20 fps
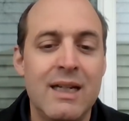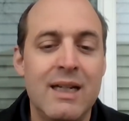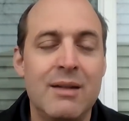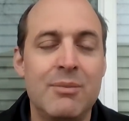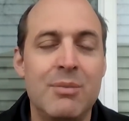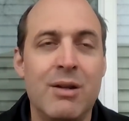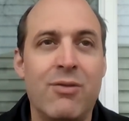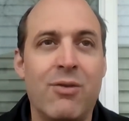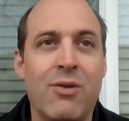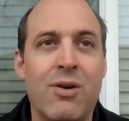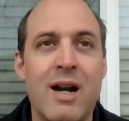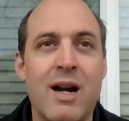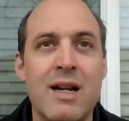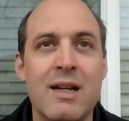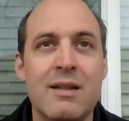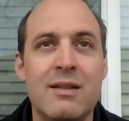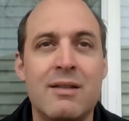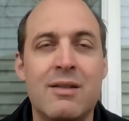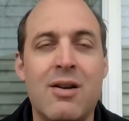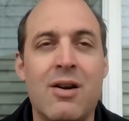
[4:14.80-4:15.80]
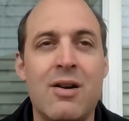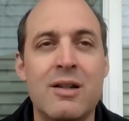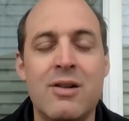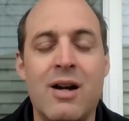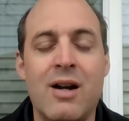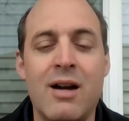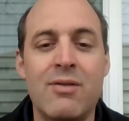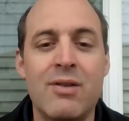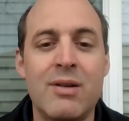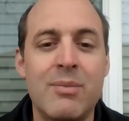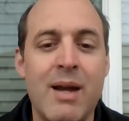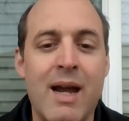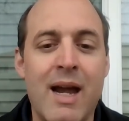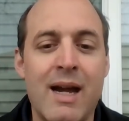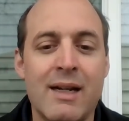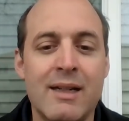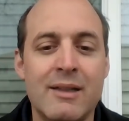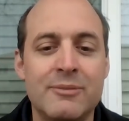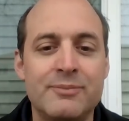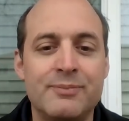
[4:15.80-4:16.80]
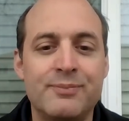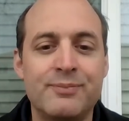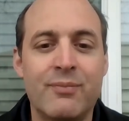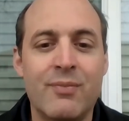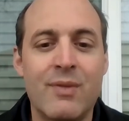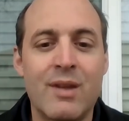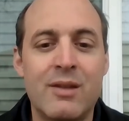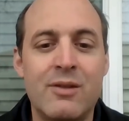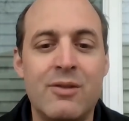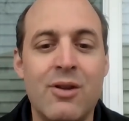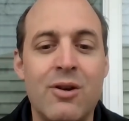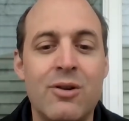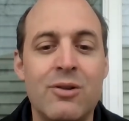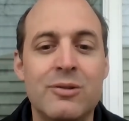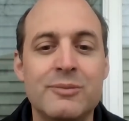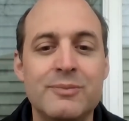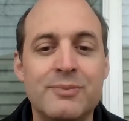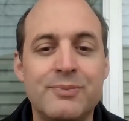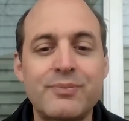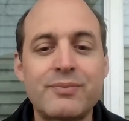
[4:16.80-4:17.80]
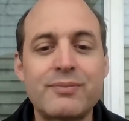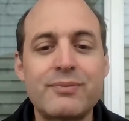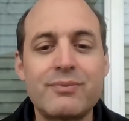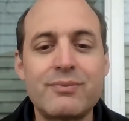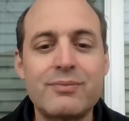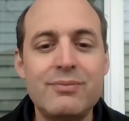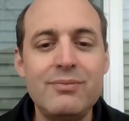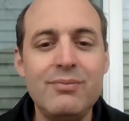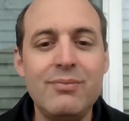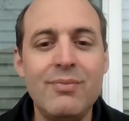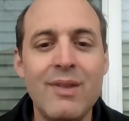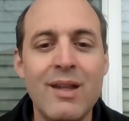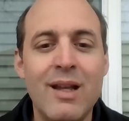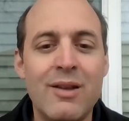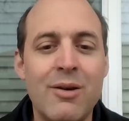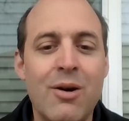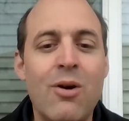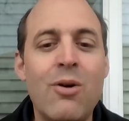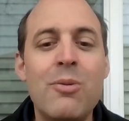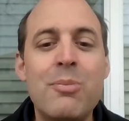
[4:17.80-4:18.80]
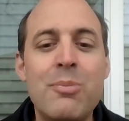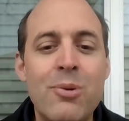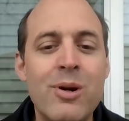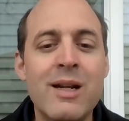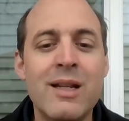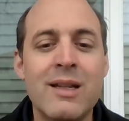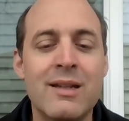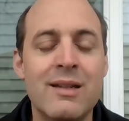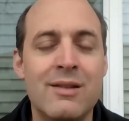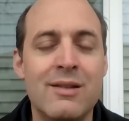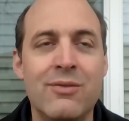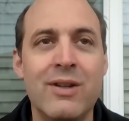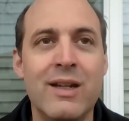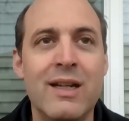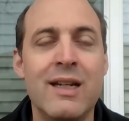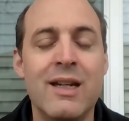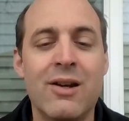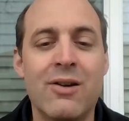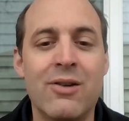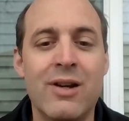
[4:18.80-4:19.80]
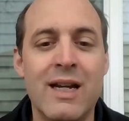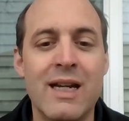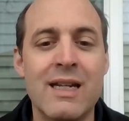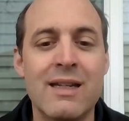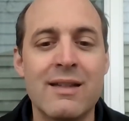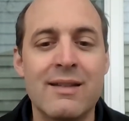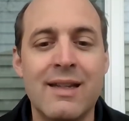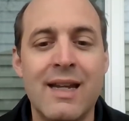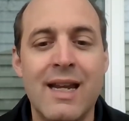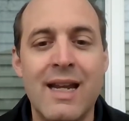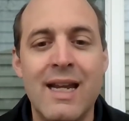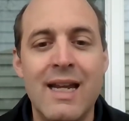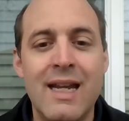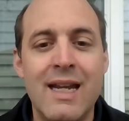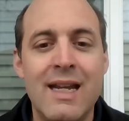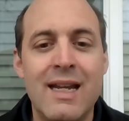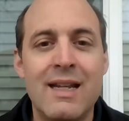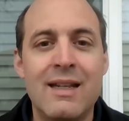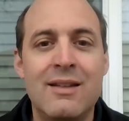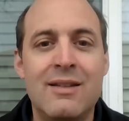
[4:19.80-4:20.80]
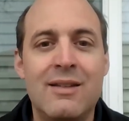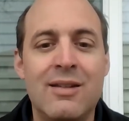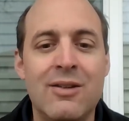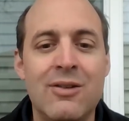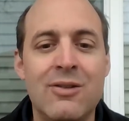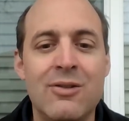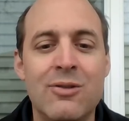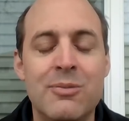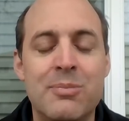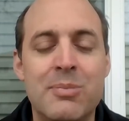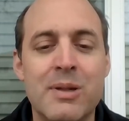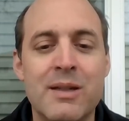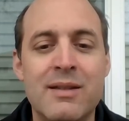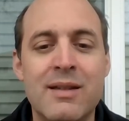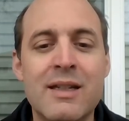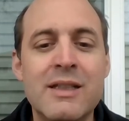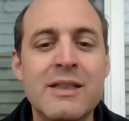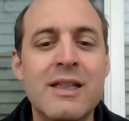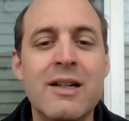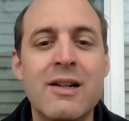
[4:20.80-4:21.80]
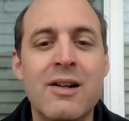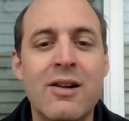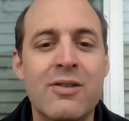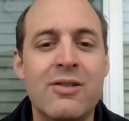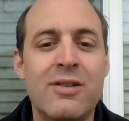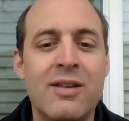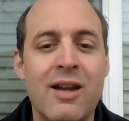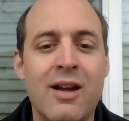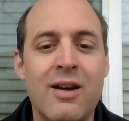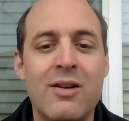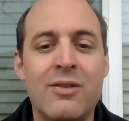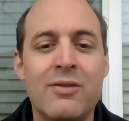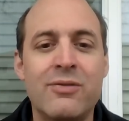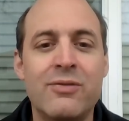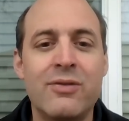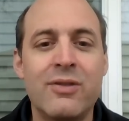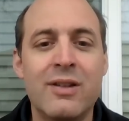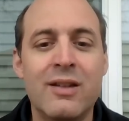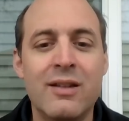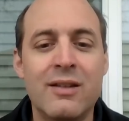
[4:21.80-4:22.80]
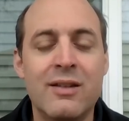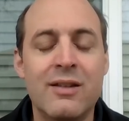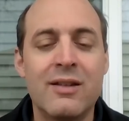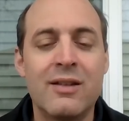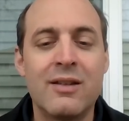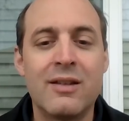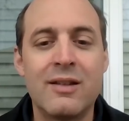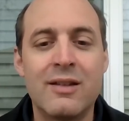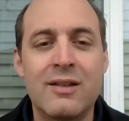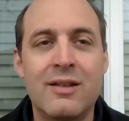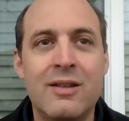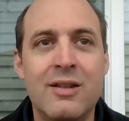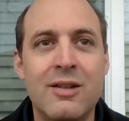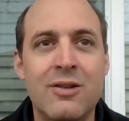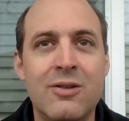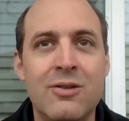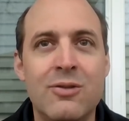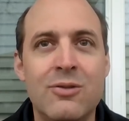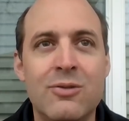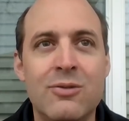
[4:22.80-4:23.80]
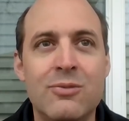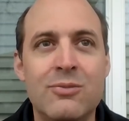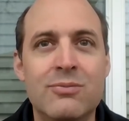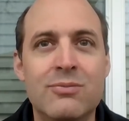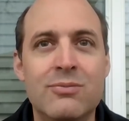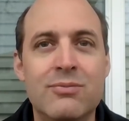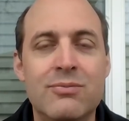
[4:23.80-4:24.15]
before I started driving back. So the whole point of this video is to position yourself to